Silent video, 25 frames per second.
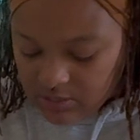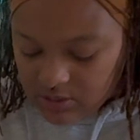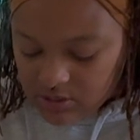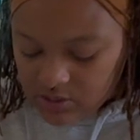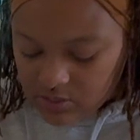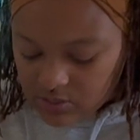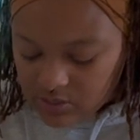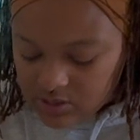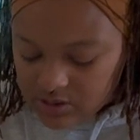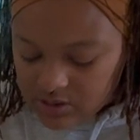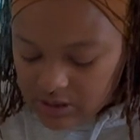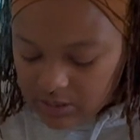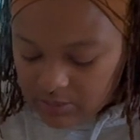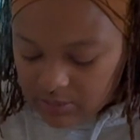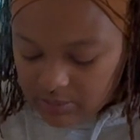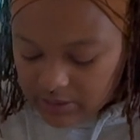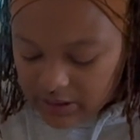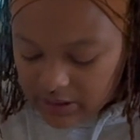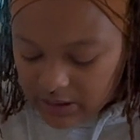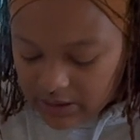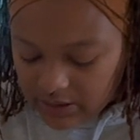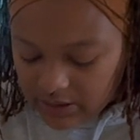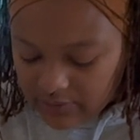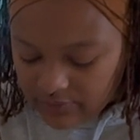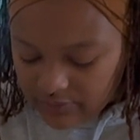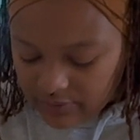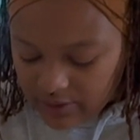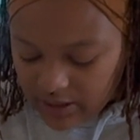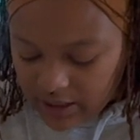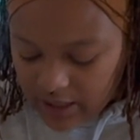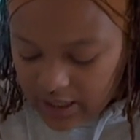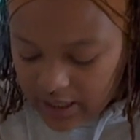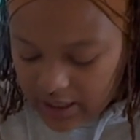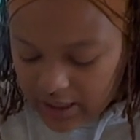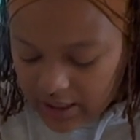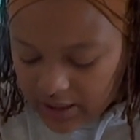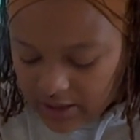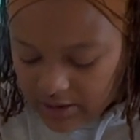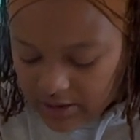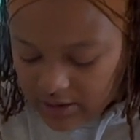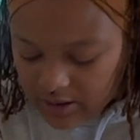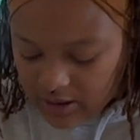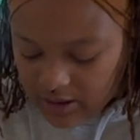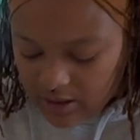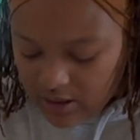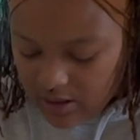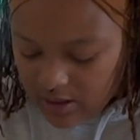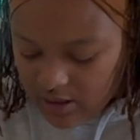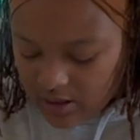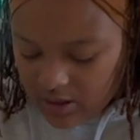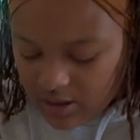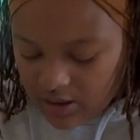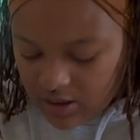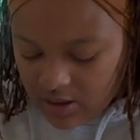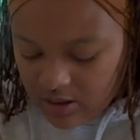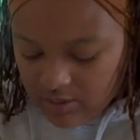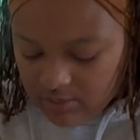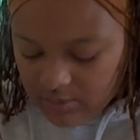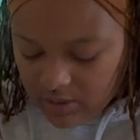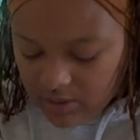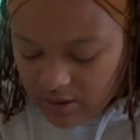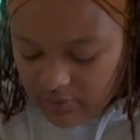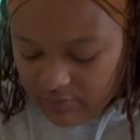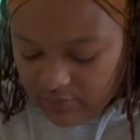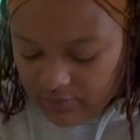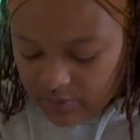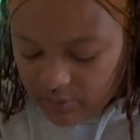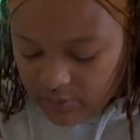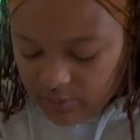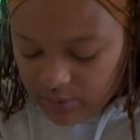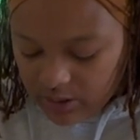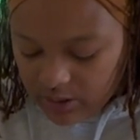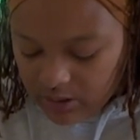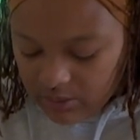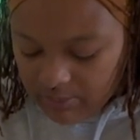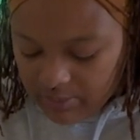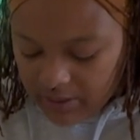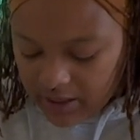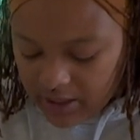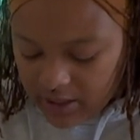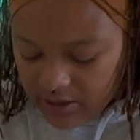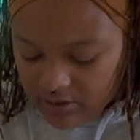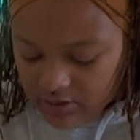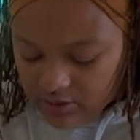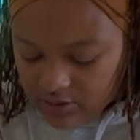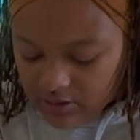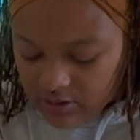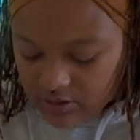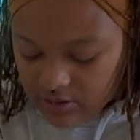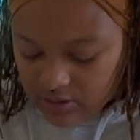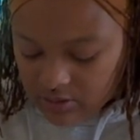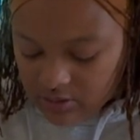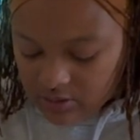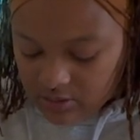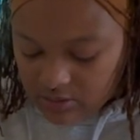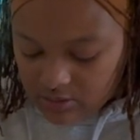so it's completely freehand. I'm not following a pattern.